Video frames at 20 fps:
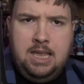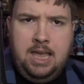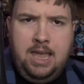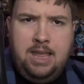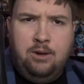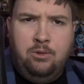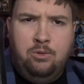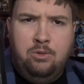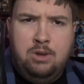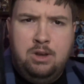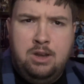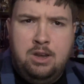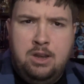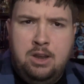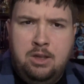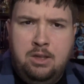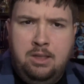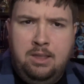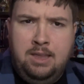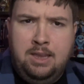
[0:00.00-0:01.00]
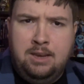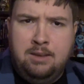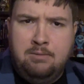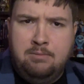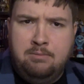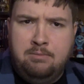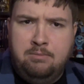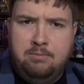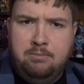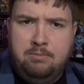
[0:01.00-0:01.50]
I don't know,
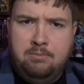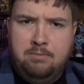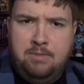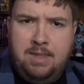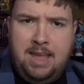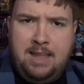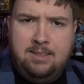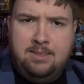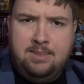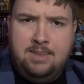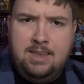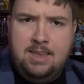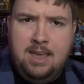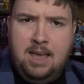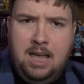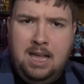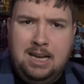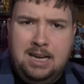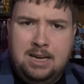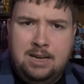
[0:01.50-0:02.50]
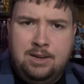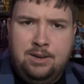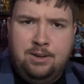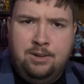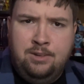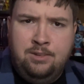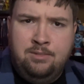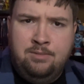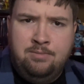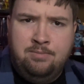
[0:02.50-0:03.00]
that's
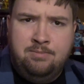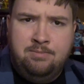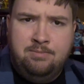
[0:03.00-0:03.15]
Iago.